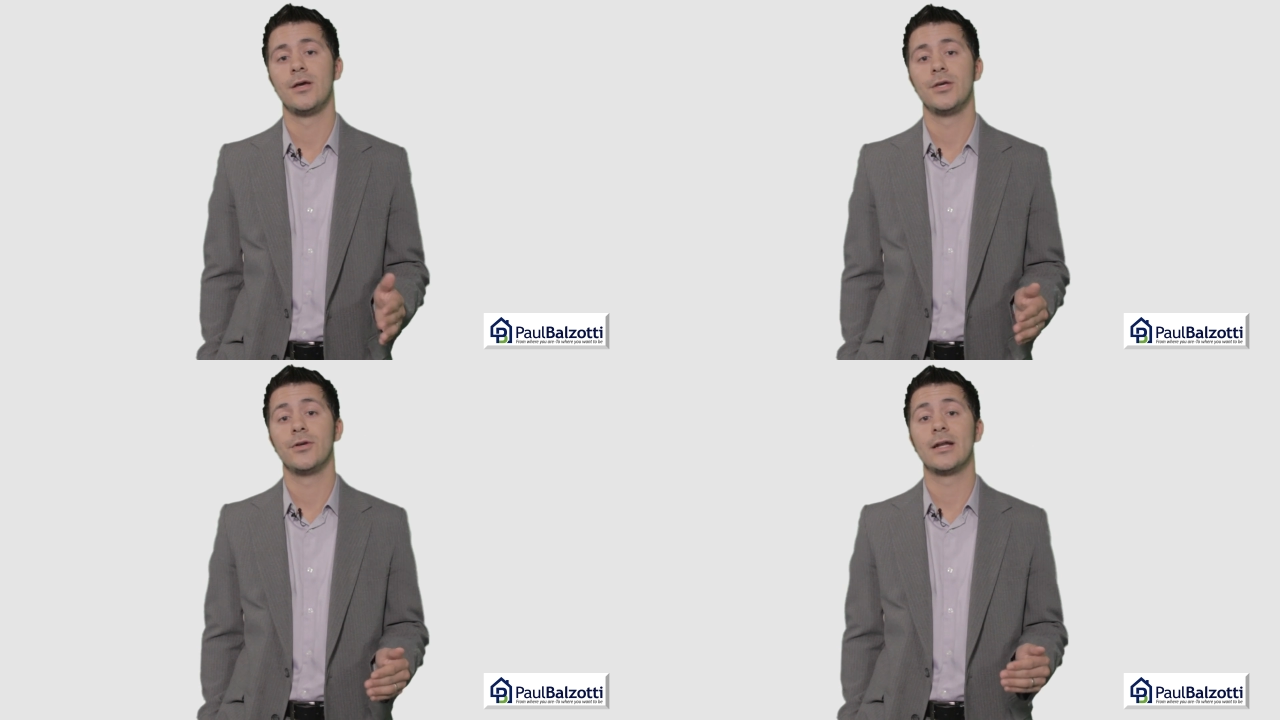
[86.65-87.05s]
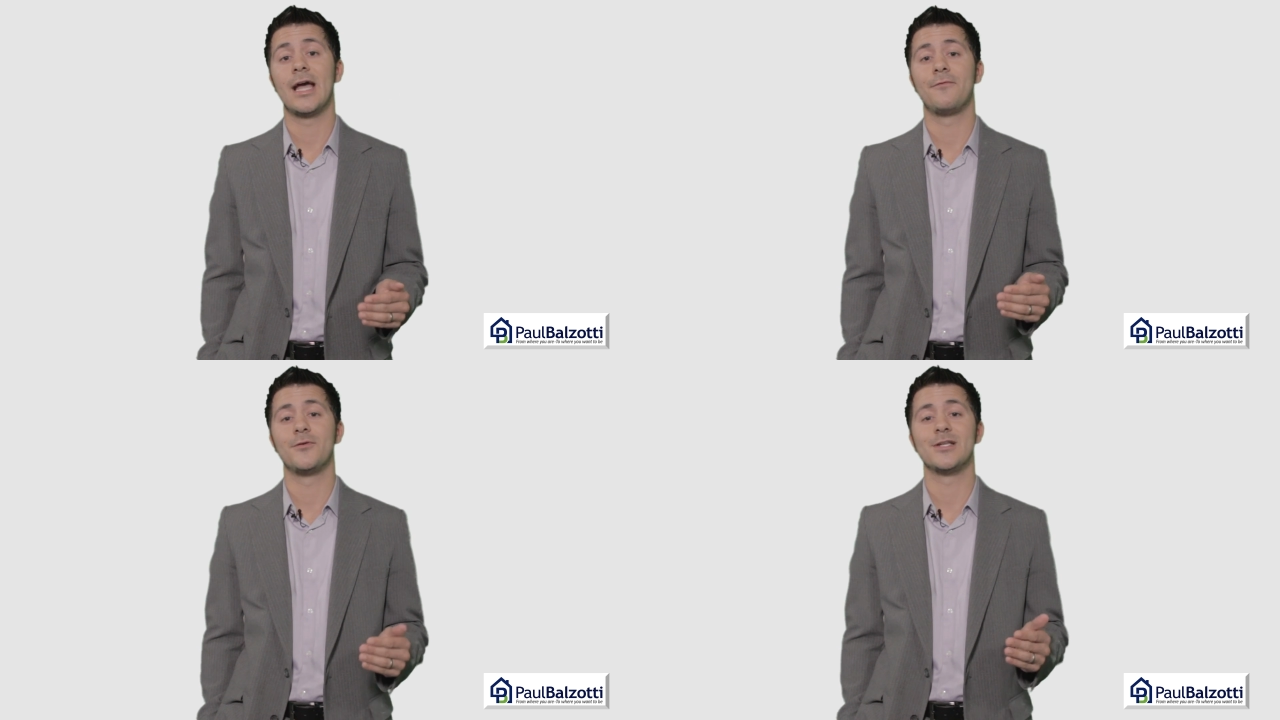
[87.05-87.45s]
you're going to
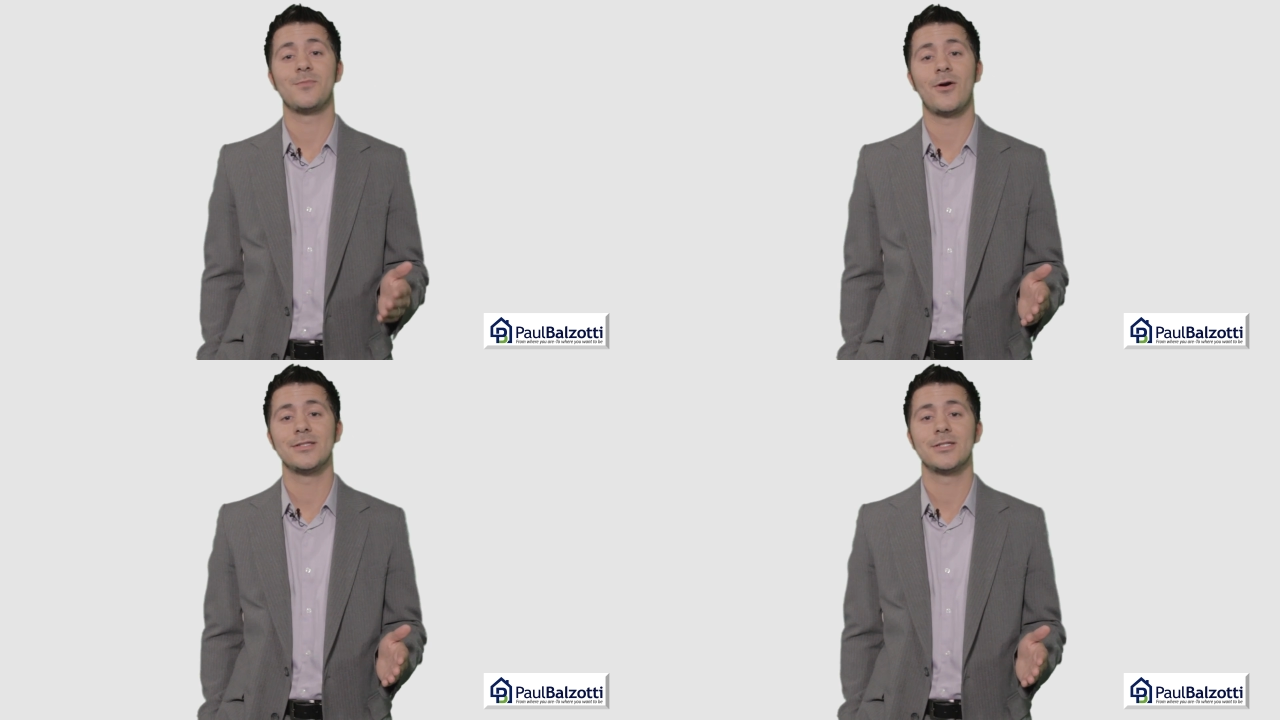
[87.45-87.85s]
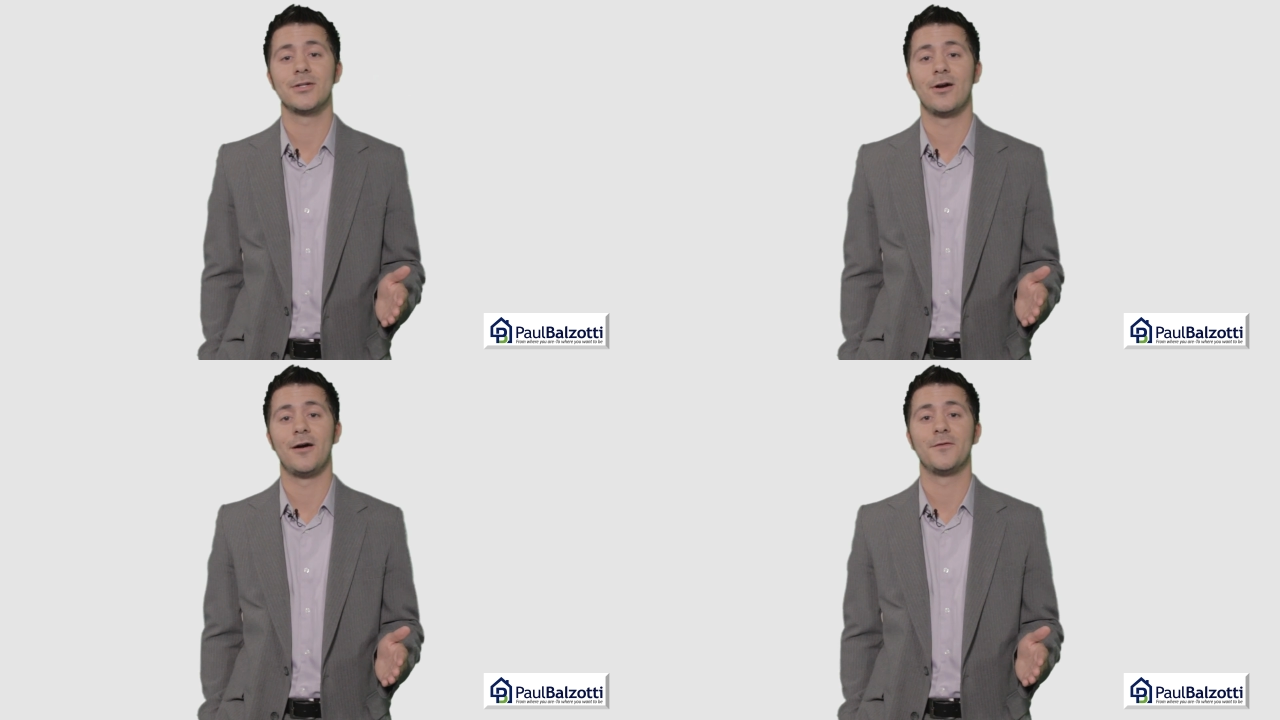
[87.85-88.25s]
have a response to
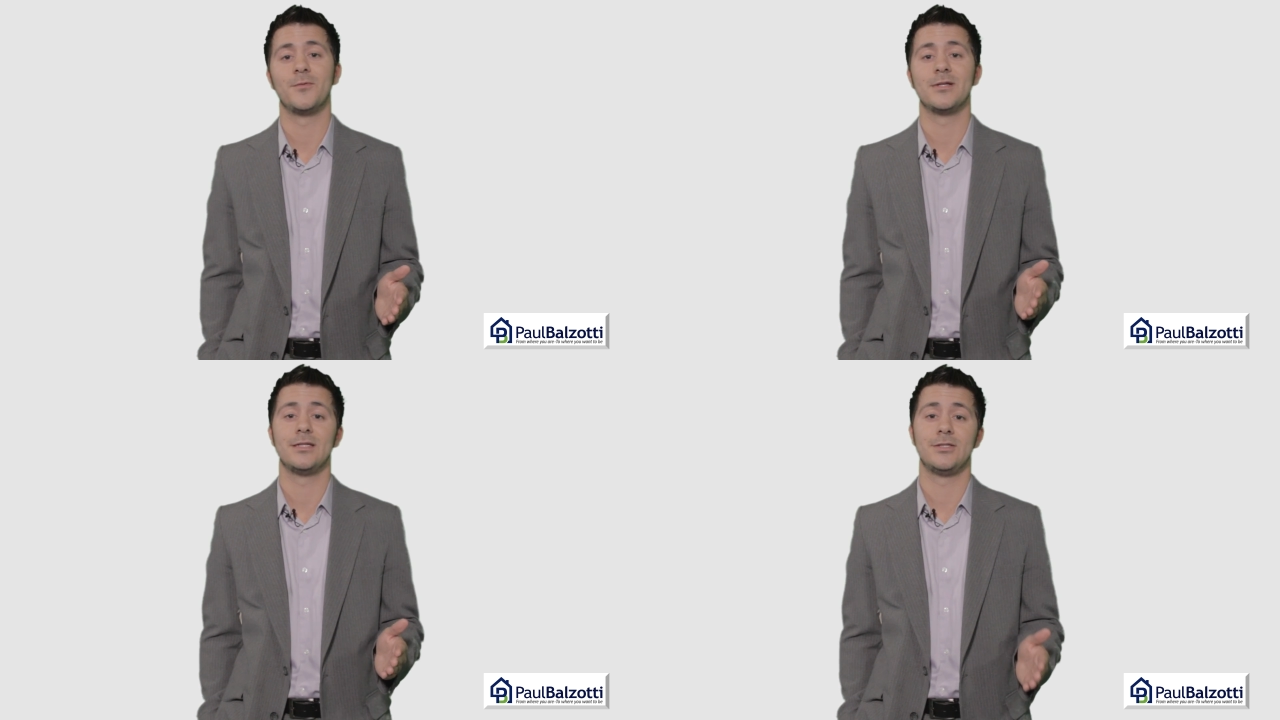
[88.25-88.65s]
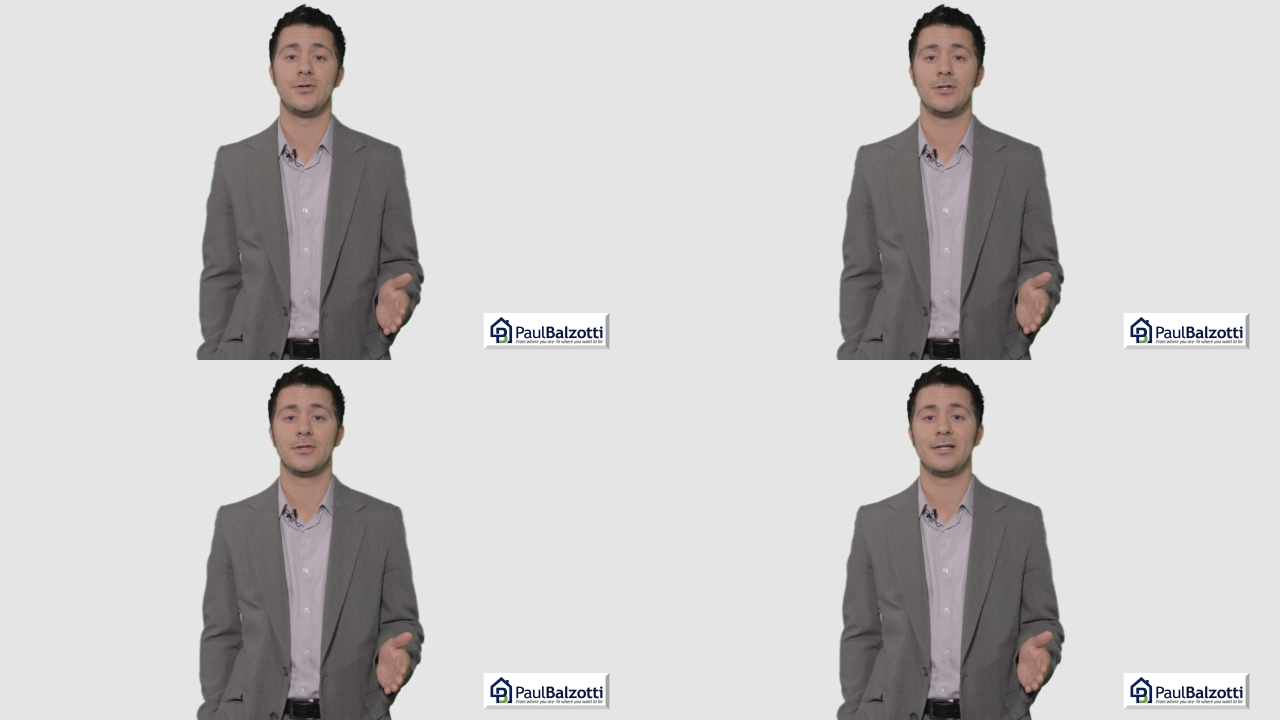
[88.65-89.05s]
your offer within 2
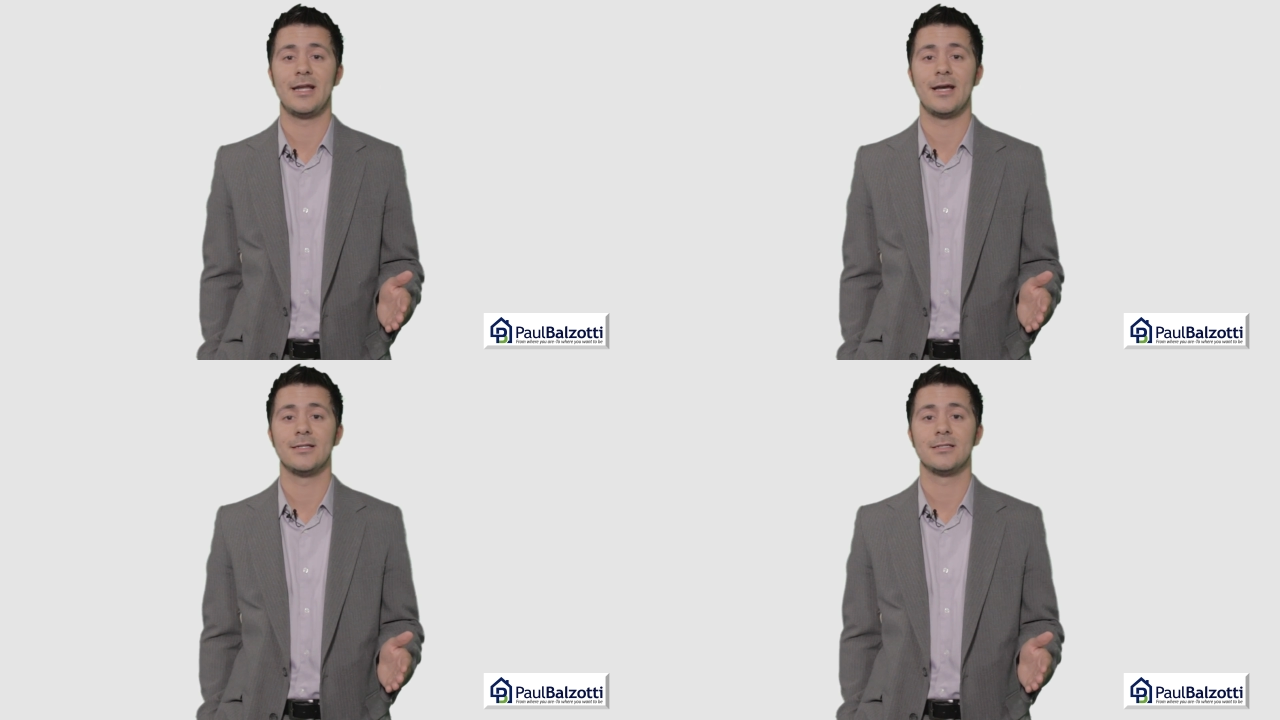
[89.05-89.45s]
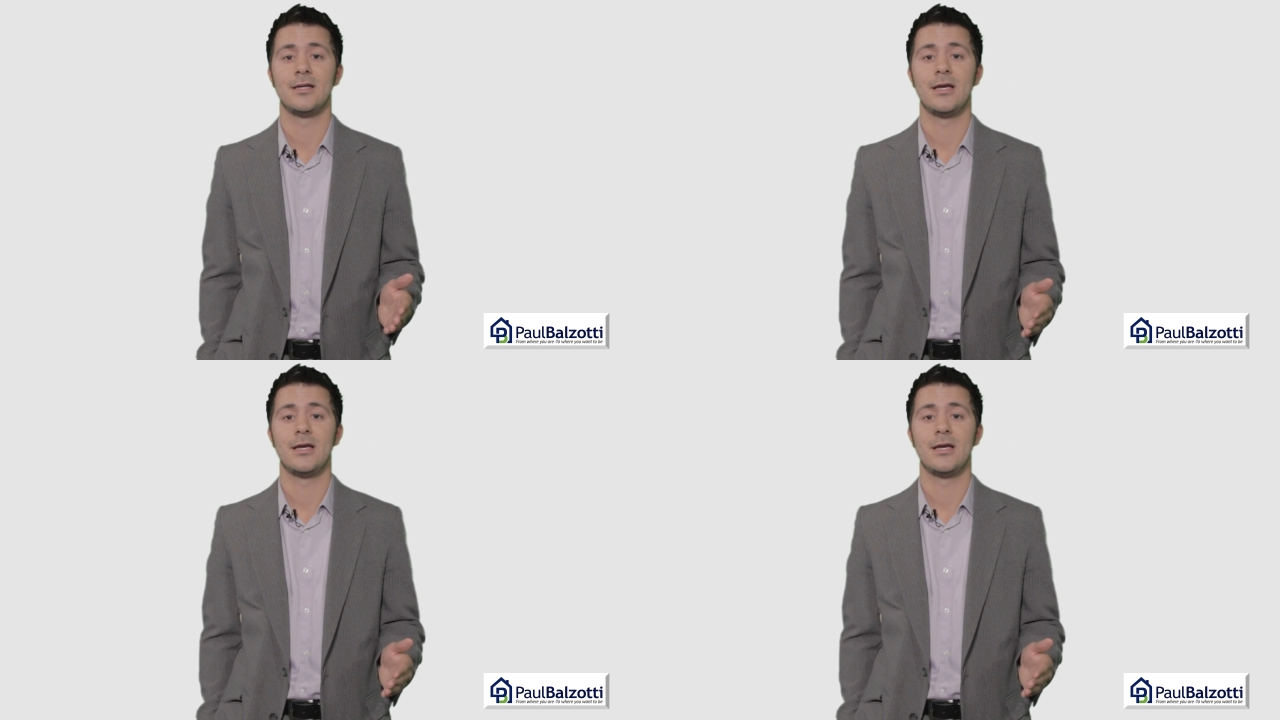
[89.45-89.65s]
to 3 days,